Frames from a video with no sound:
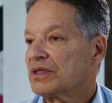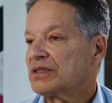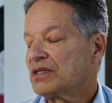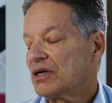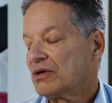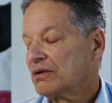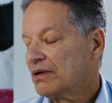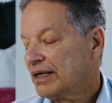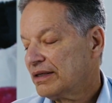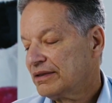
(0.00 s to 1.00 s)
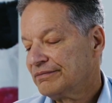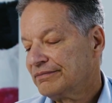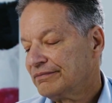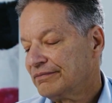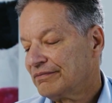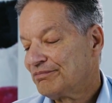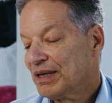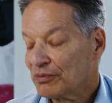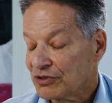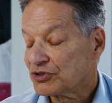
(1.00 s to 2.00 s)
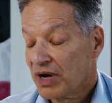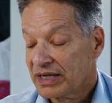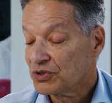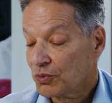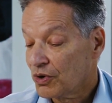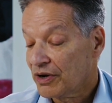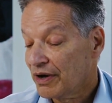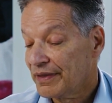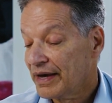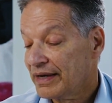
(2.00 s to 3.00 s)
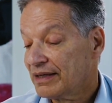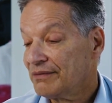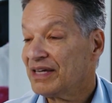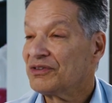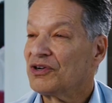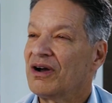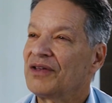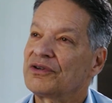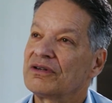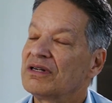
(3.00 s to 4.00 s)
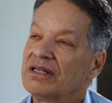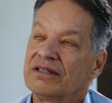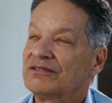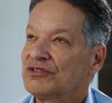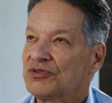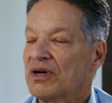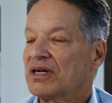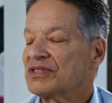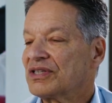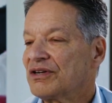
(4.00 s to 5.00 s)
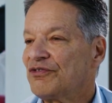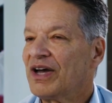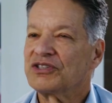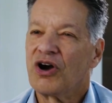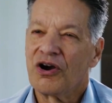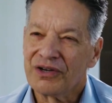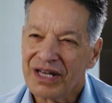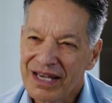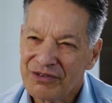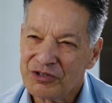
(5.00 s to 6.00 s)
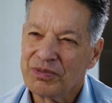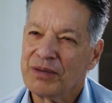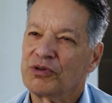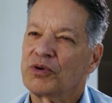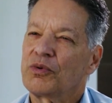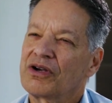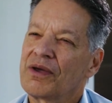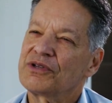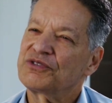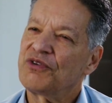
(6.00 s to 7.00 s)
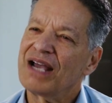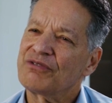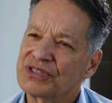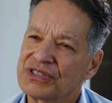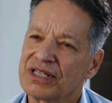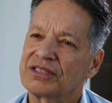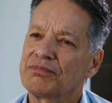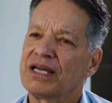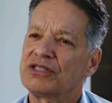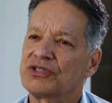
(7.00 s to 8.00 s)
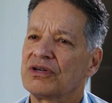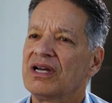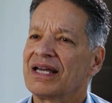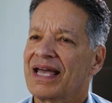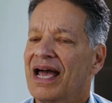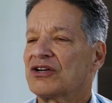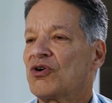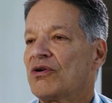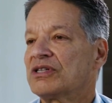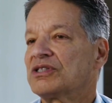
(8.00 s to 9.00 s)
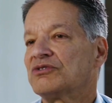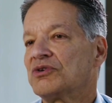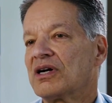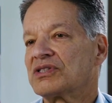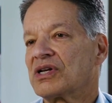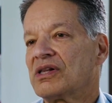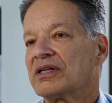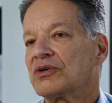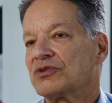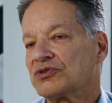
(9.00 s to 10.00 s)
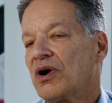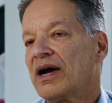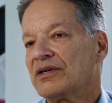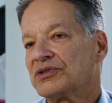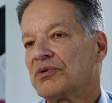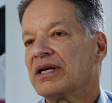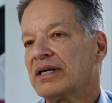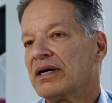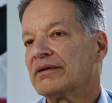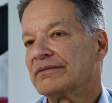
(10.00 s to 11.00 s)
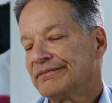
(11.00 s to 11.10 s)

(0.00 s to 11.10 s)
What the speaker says: So people are trying to work on that. And then there are other drugs that affect RNA that people are working on. There's 5 or 6 major categories of drugs in clinical trials right now.